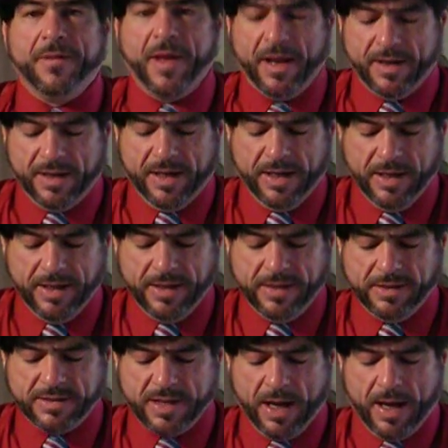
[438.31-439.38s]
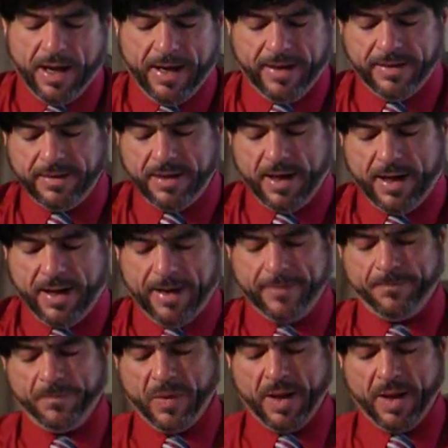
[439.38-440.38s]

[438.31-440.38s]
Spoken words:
that he die not.